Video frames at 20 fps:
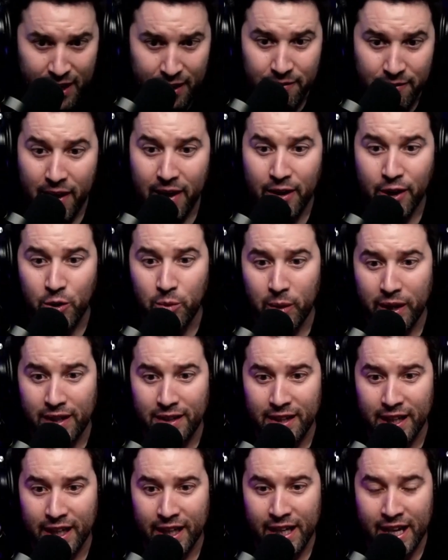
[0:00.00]
very
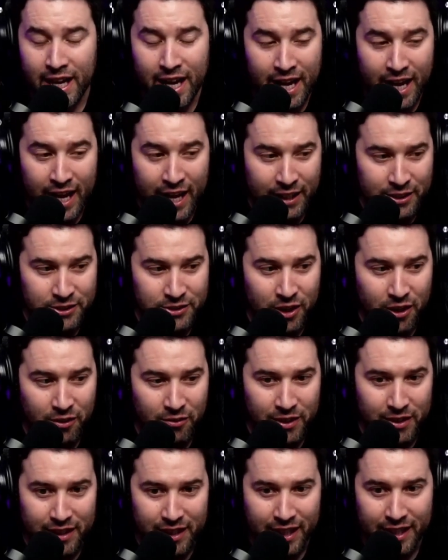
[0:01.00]
quickly, and you start
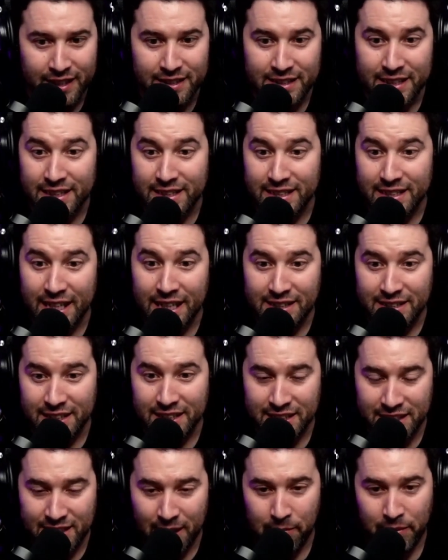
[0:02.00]
realizing and sensing
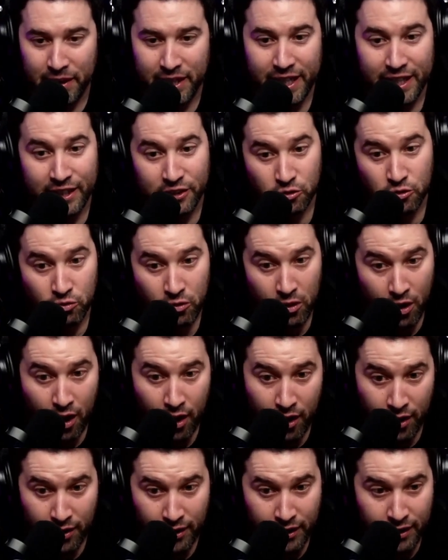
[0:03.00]
something is
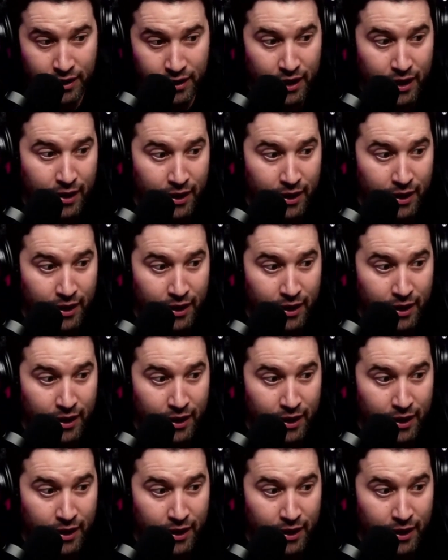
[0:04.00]
wrong